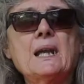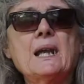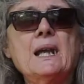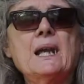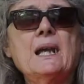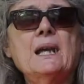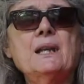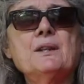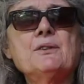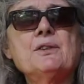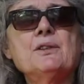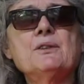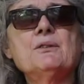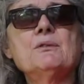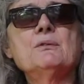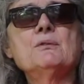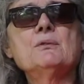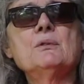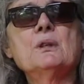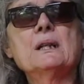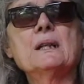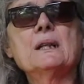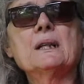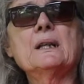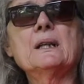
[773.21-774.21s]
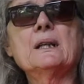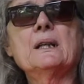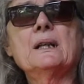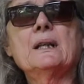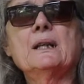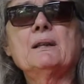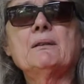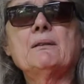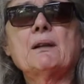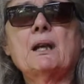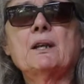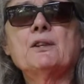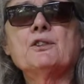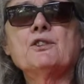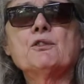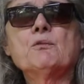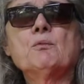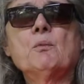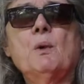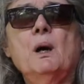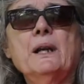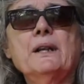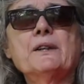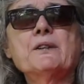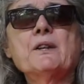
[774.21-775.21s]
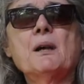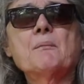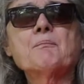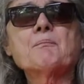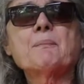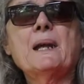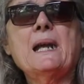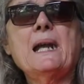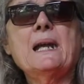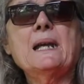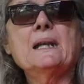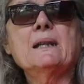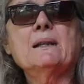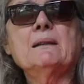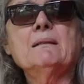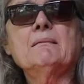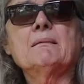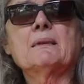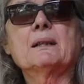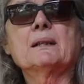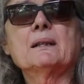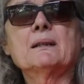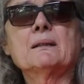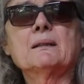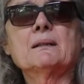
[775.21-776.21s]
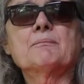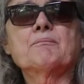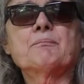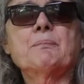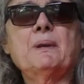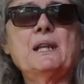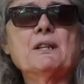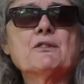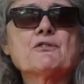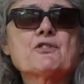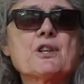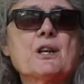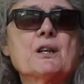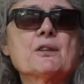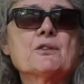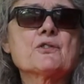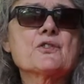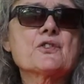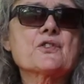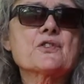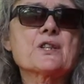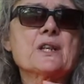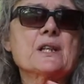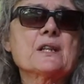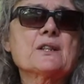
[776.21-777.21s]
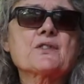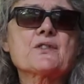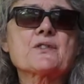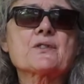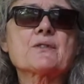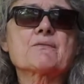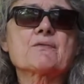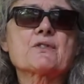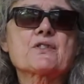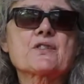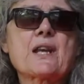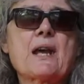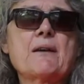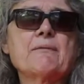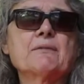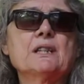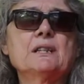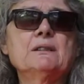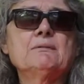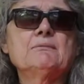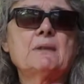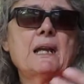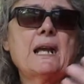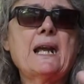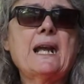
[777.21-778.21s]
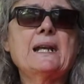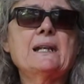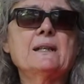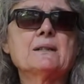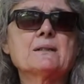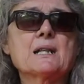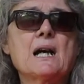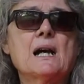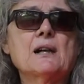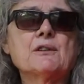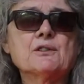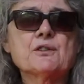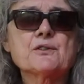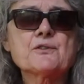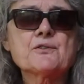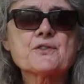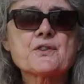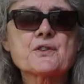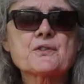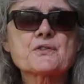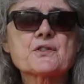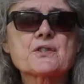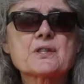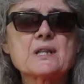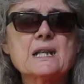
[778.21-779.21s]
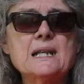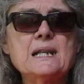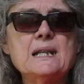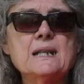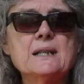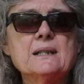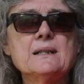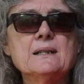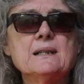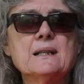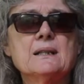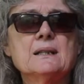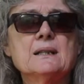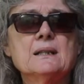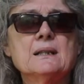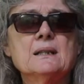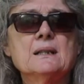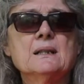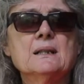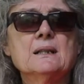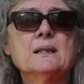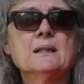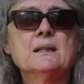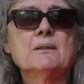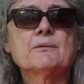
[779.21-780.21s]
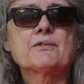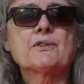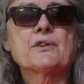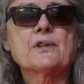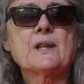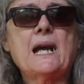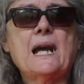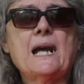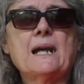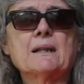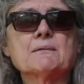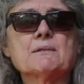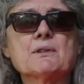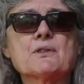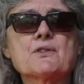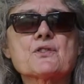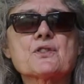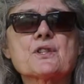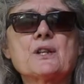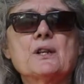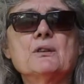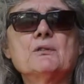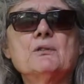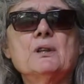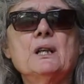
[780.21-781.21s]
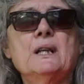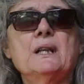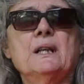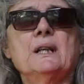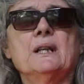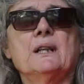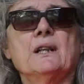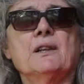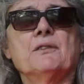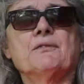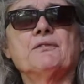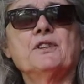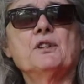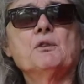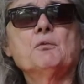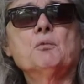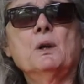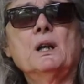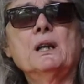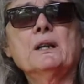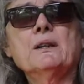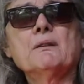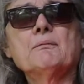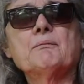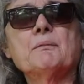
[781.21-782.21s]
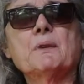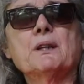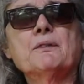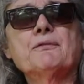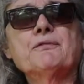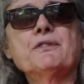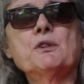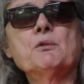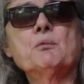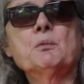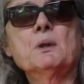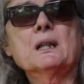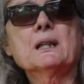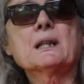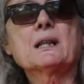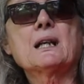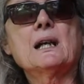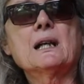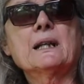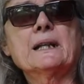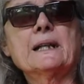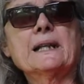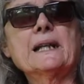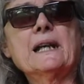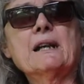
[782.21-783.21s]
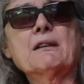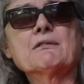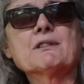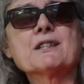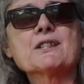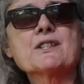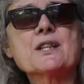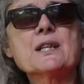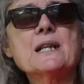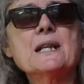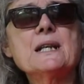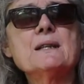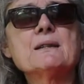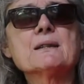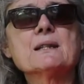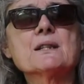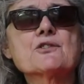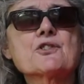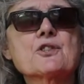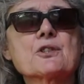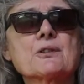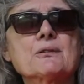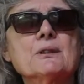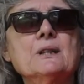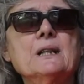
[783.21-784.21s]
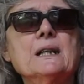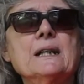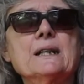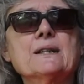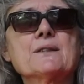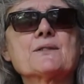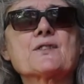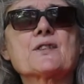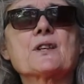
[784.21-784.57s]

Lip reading: and you wind up being charged $6, $7, $8 a seed for that. So if you want to kind of guarantee that you're going to get